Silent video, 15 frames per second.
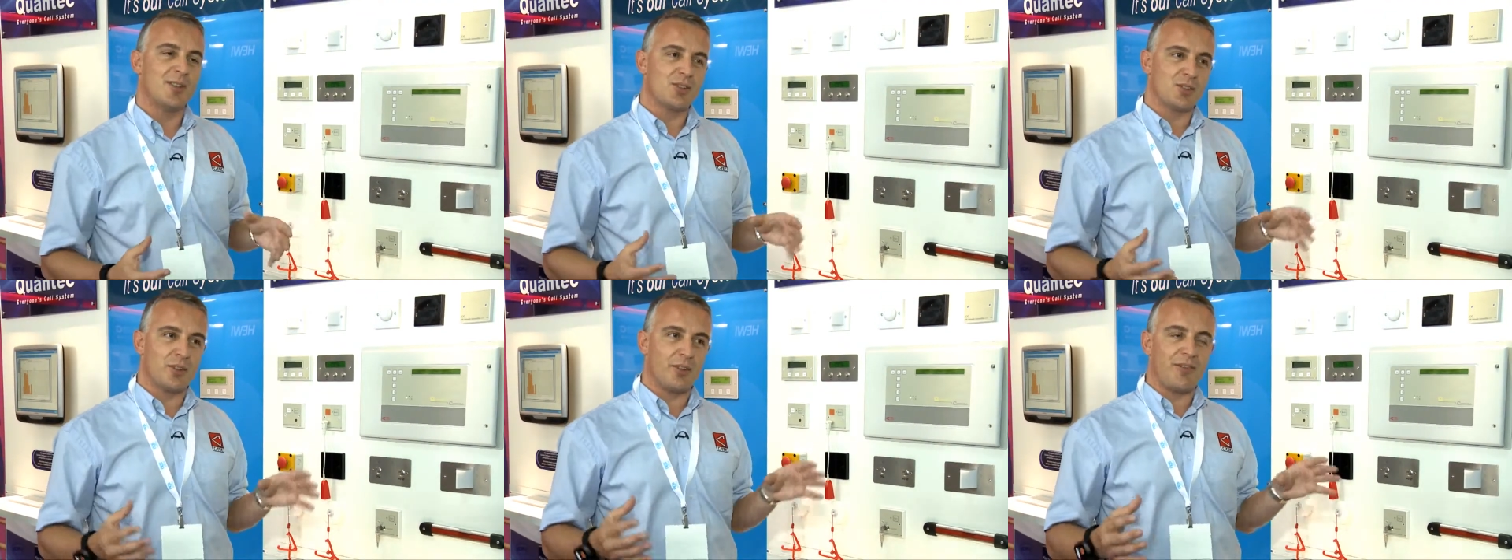
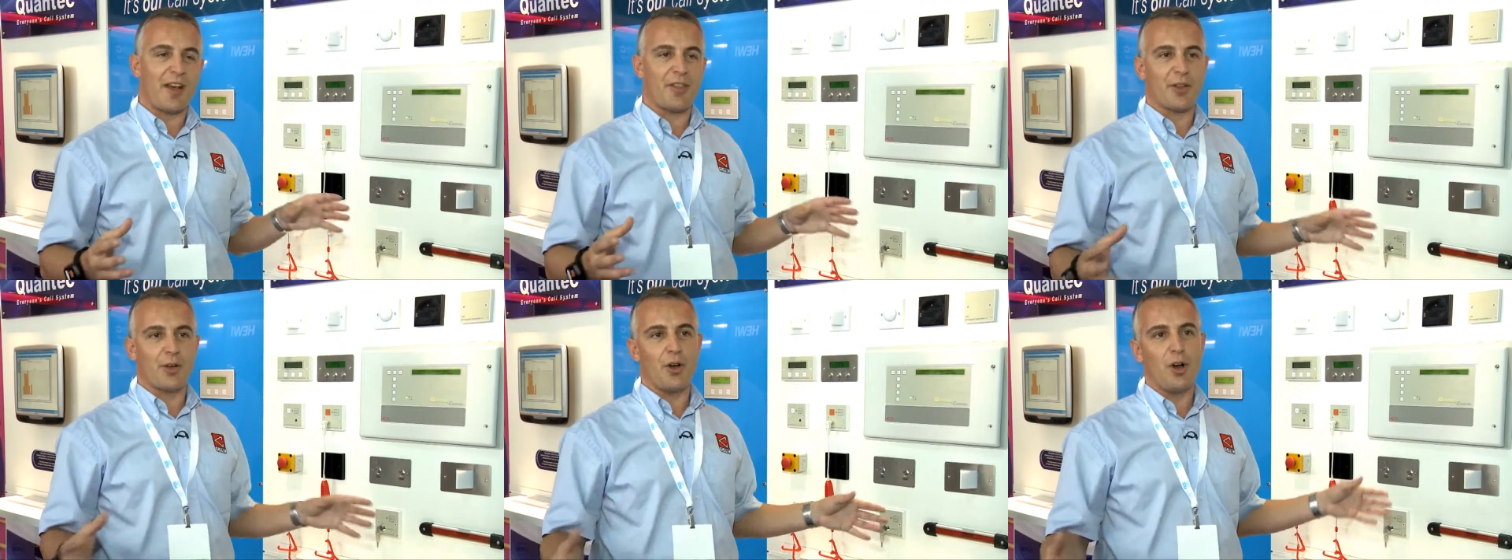So the
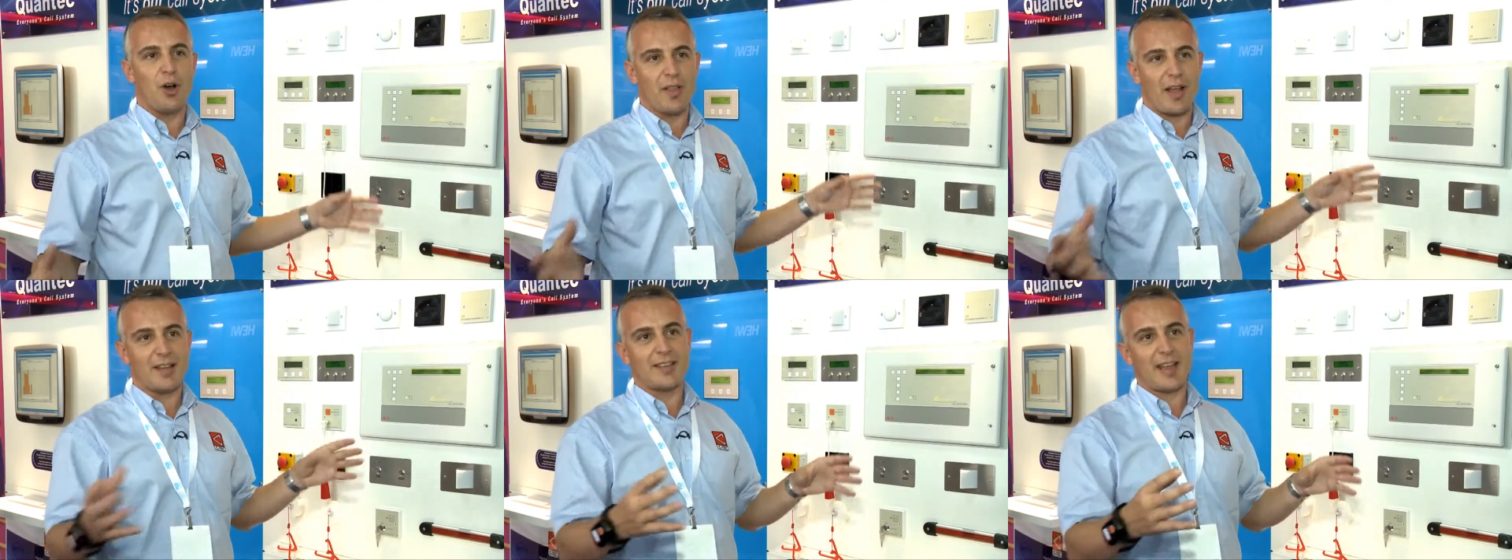fact that all
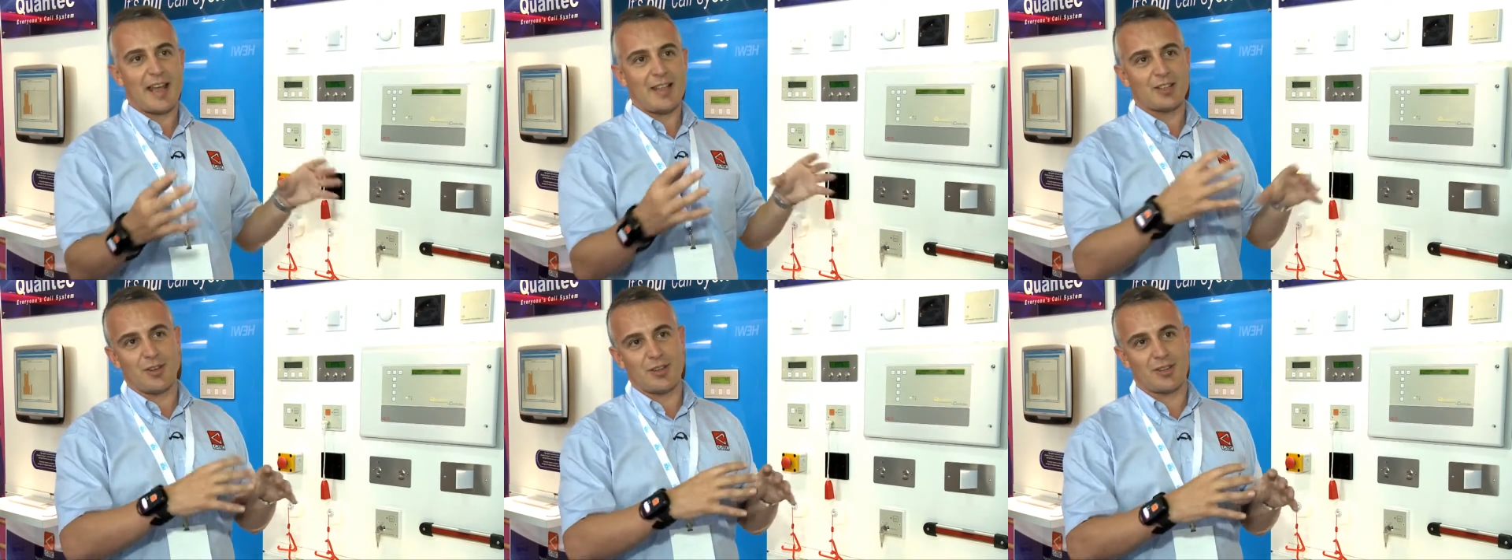that
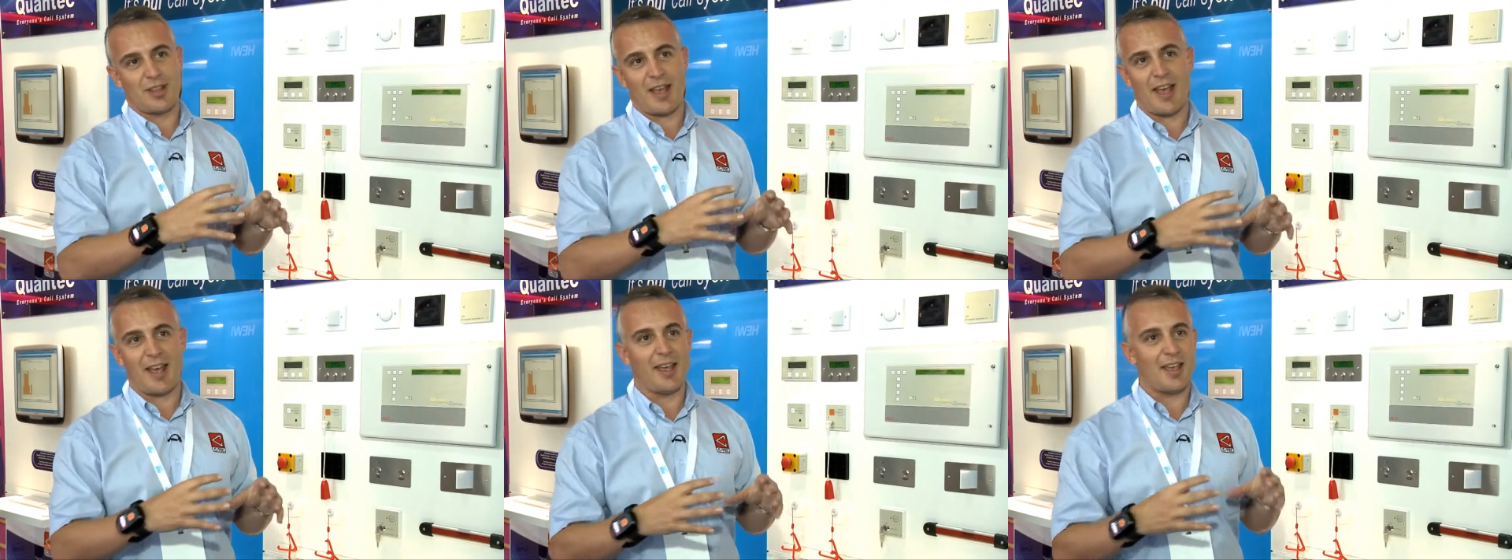data is
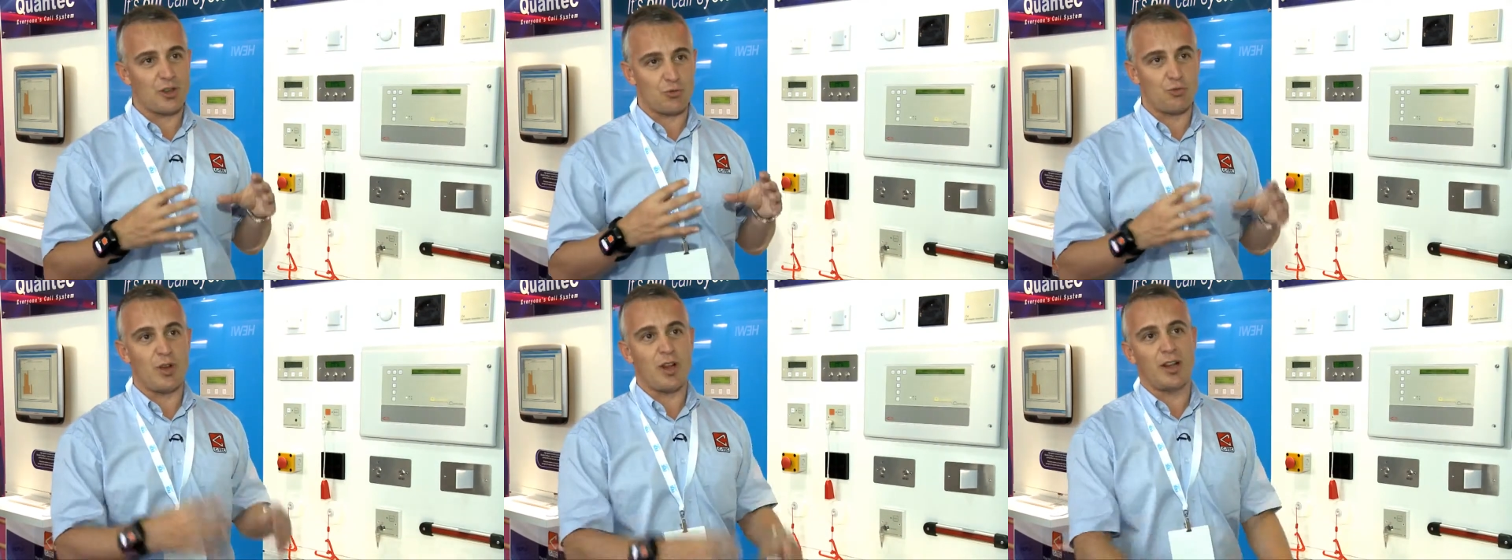there is
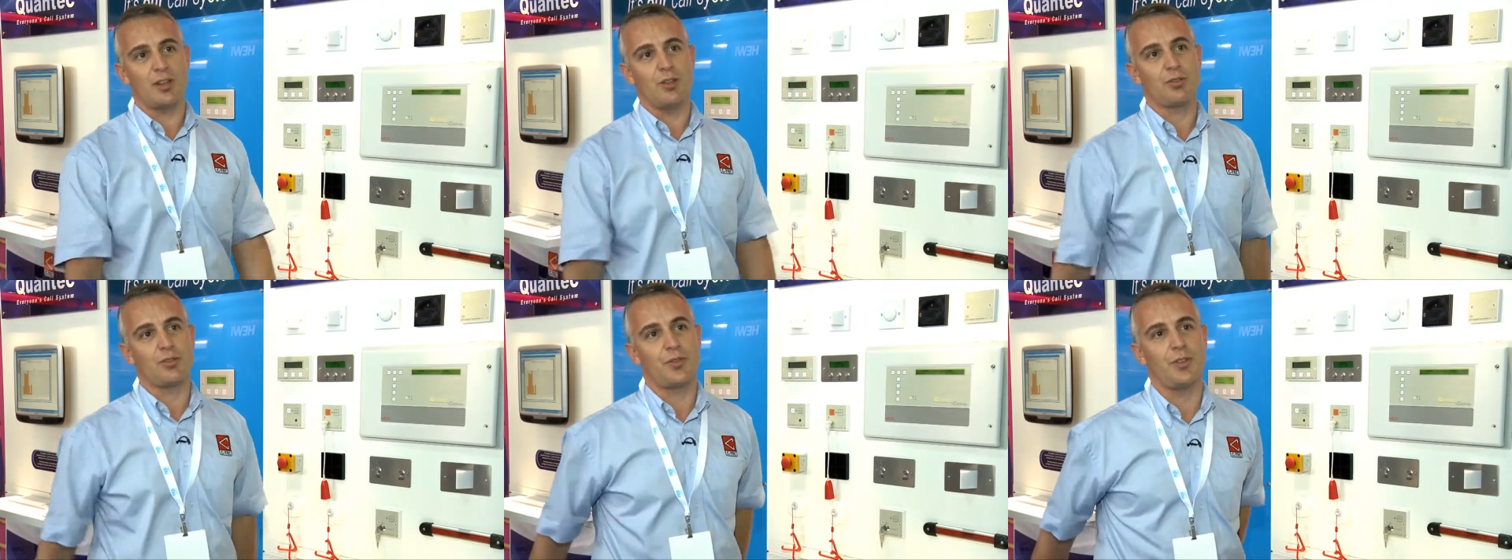really
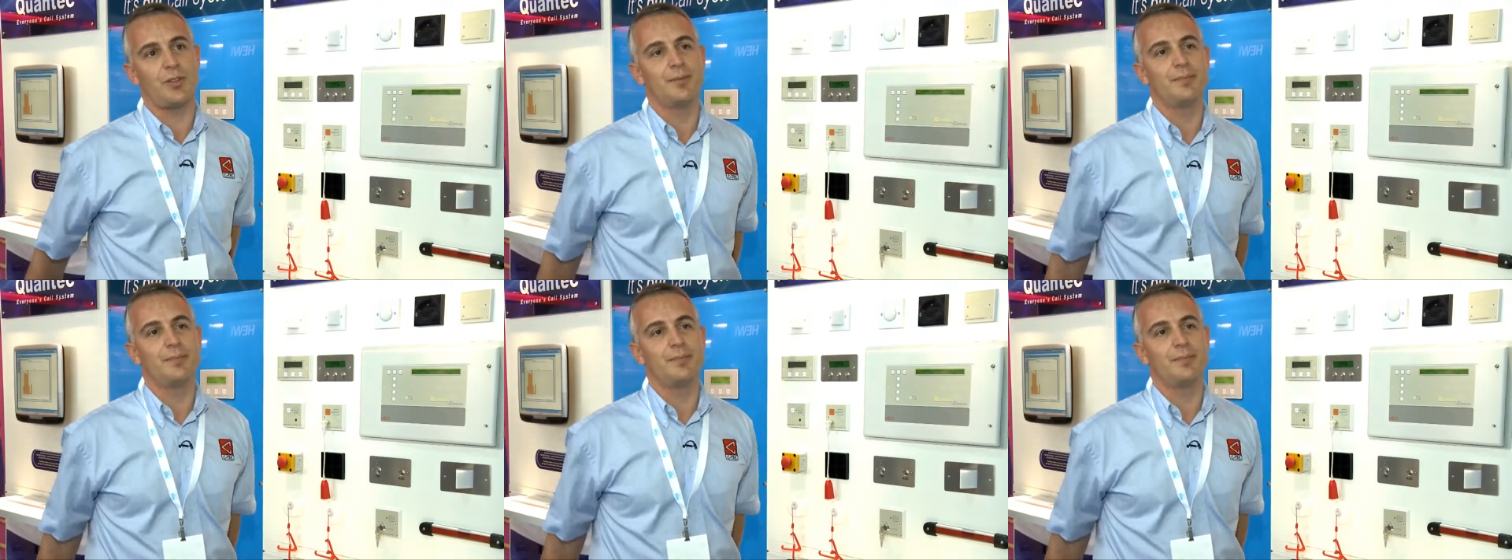useful.